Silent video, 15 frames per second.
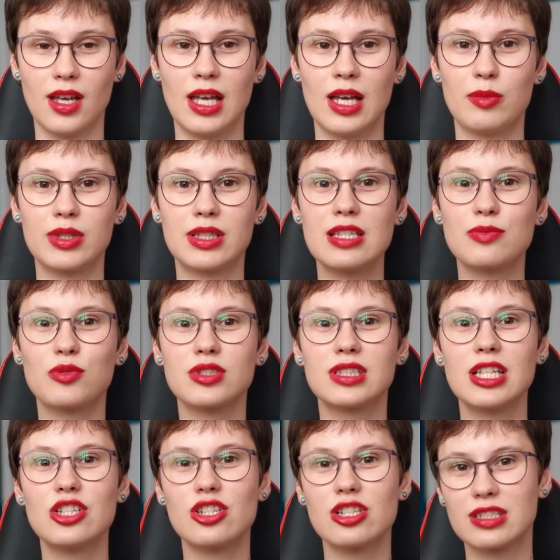But these
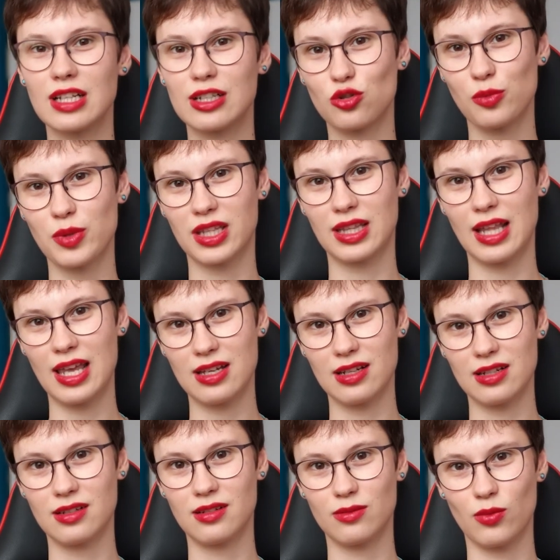procedures are to be
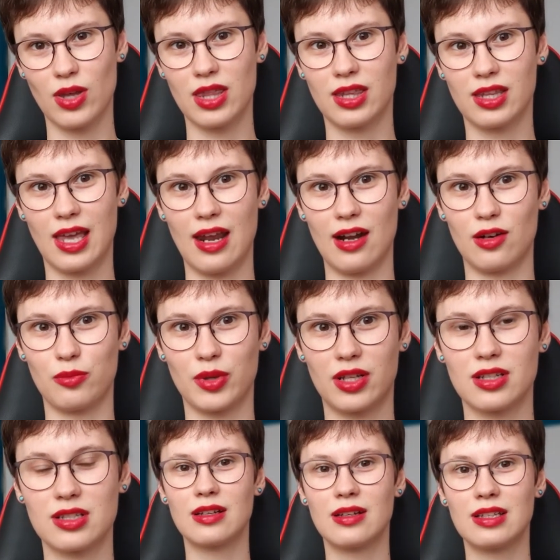taken with care
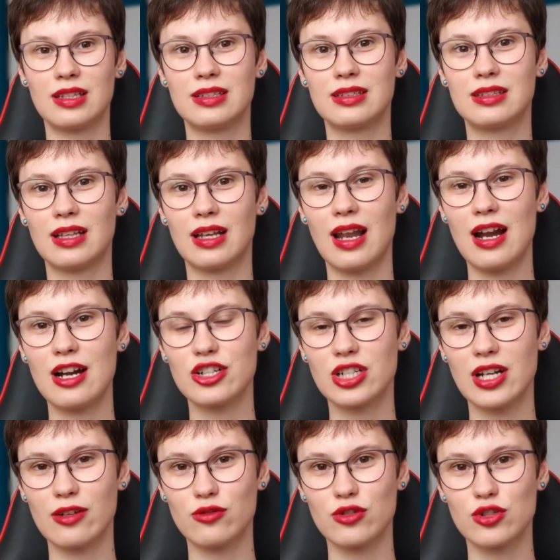because in the large
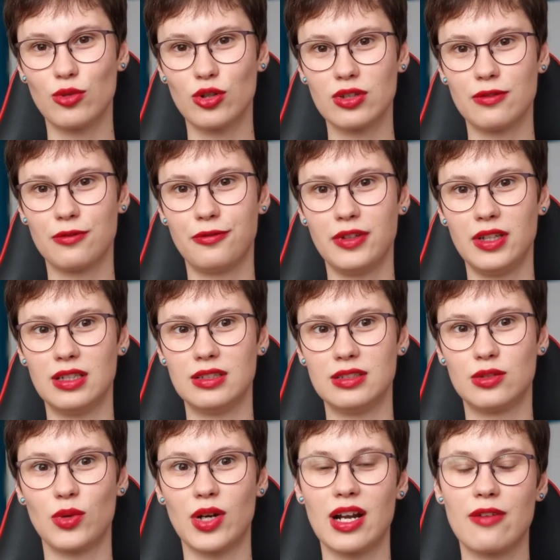language model field
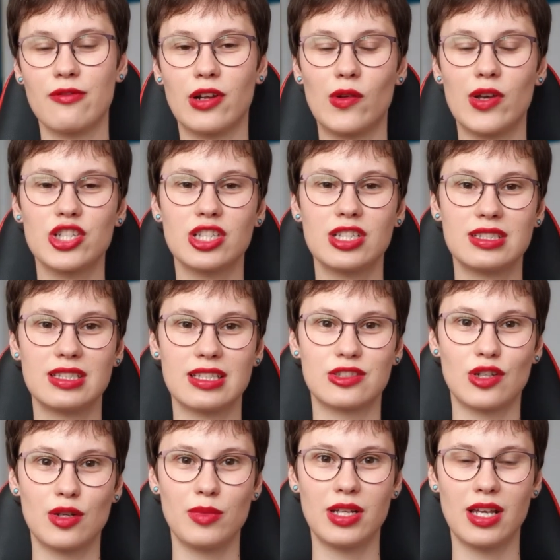where evaluation is
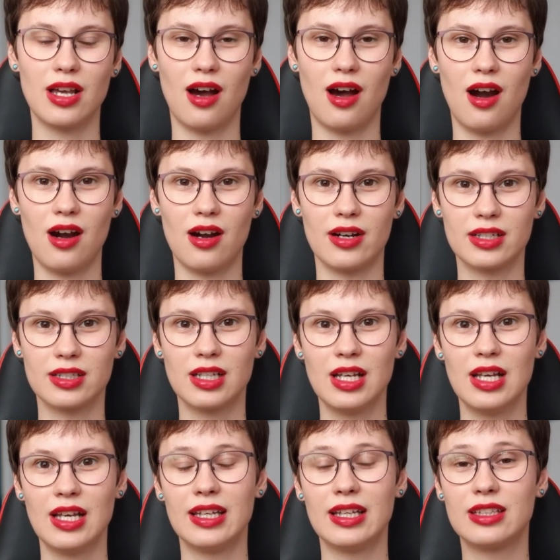extremely hard,
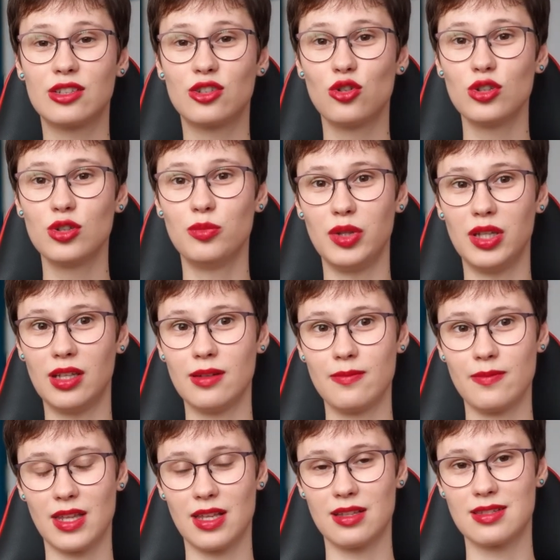it could be,
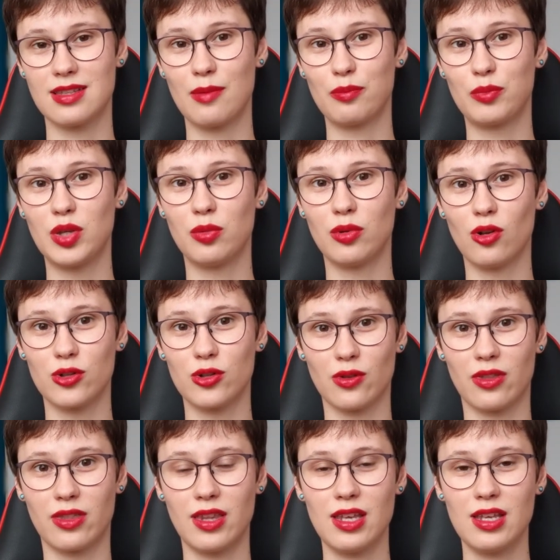and some people also
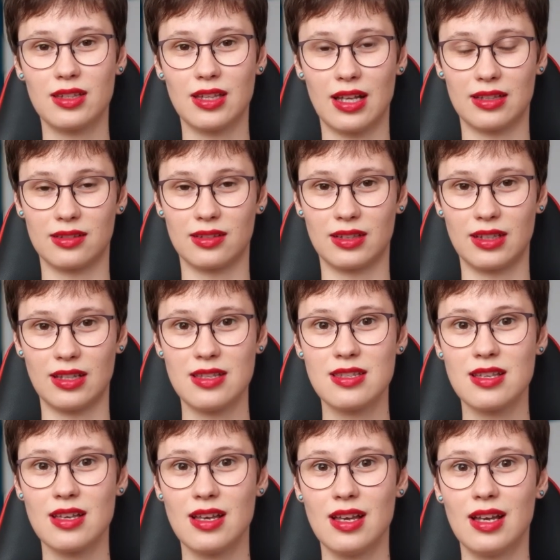think that it
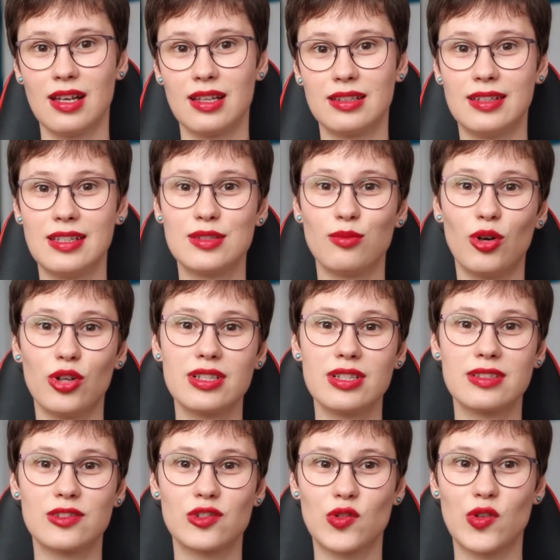is, these
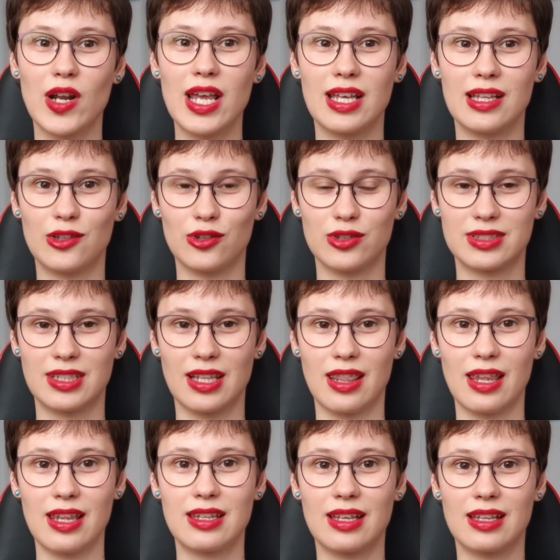models trained on
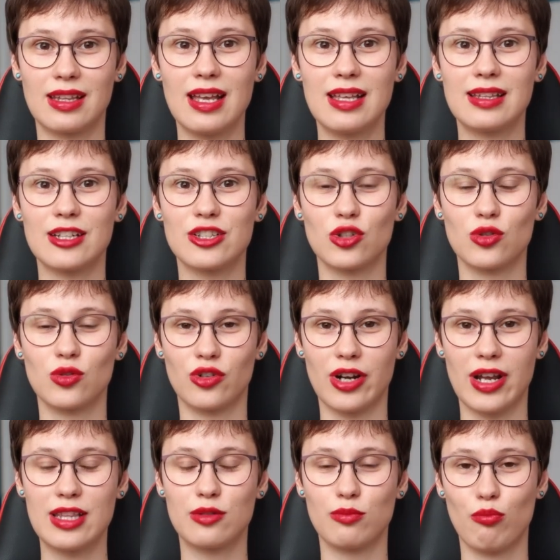synthetic data show
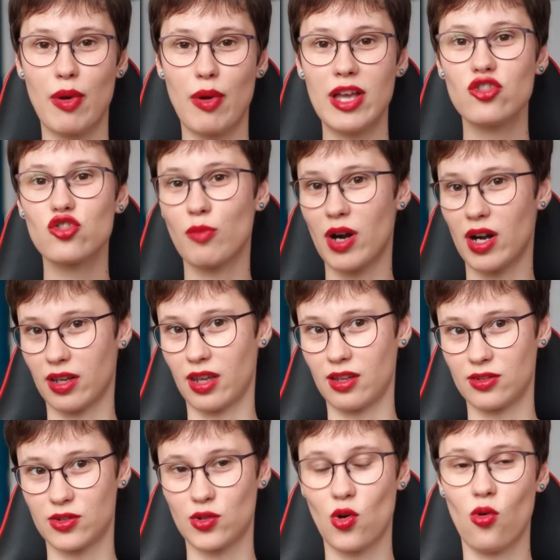great benchmarking
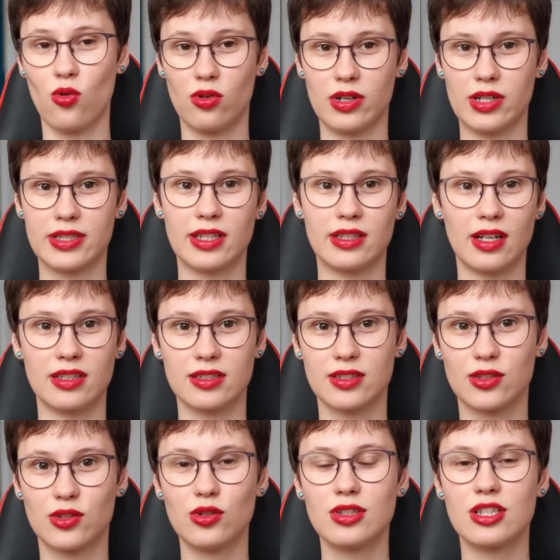scores and are as
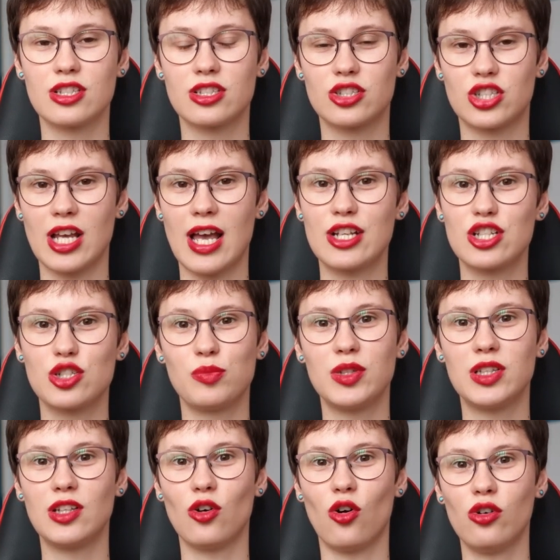good as
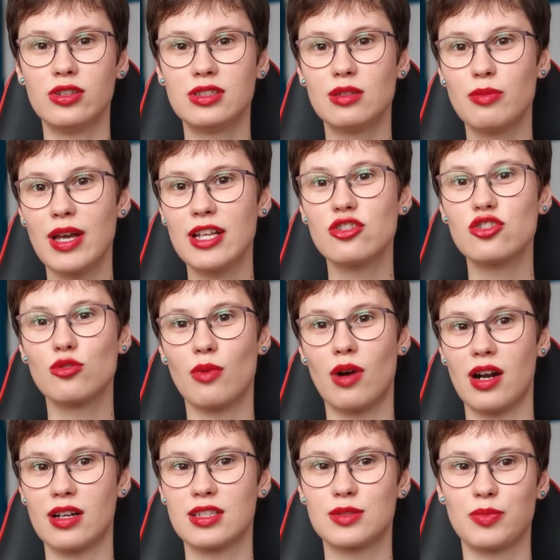ChatGPT on the
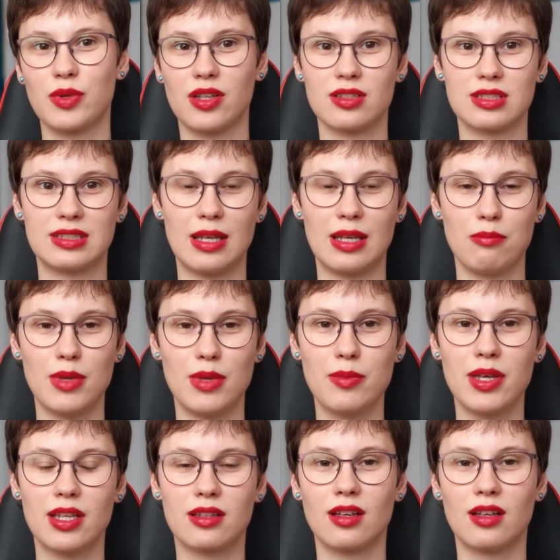benchmarks because they
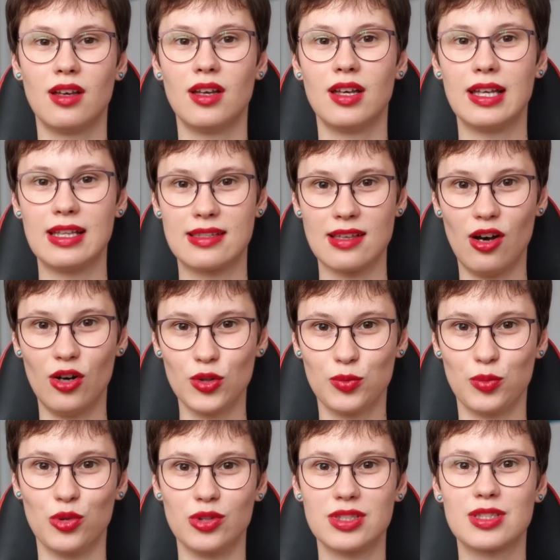mimicked its
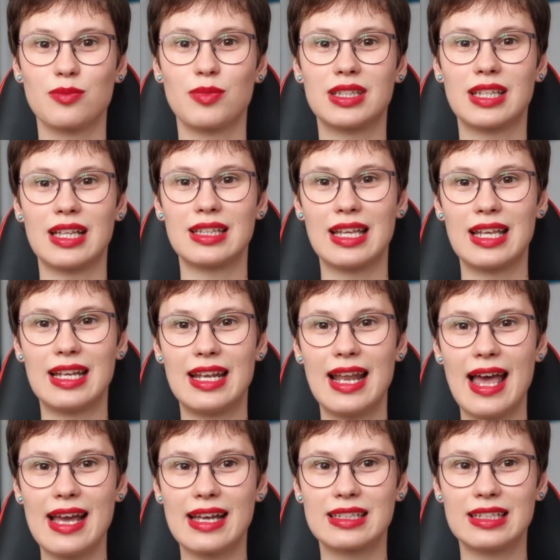outputs, but that they
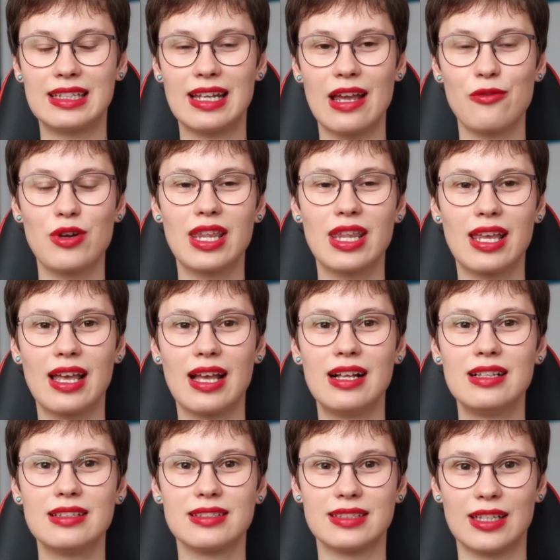lack in everything
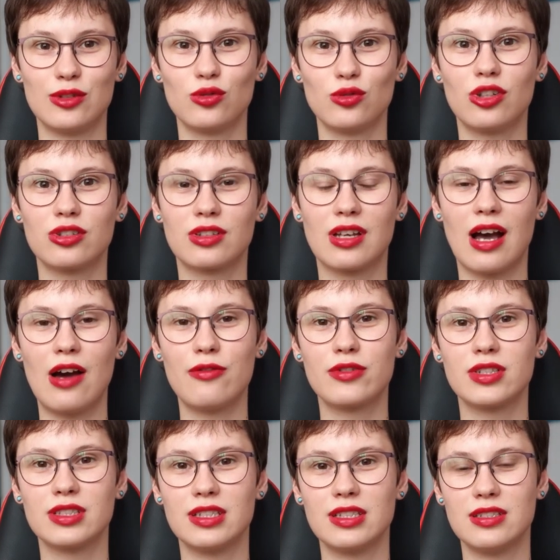else and do not
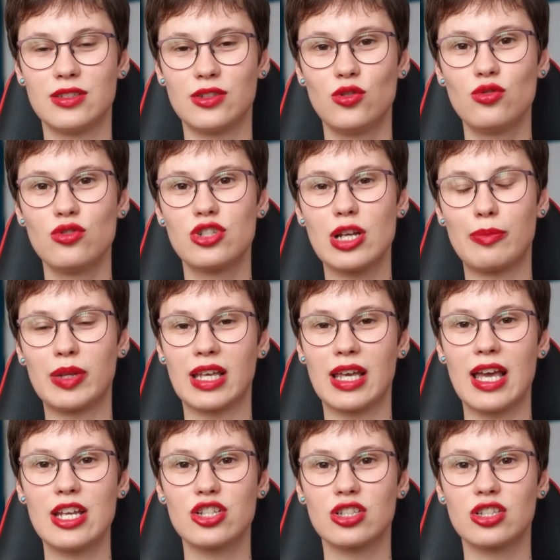cover this huge application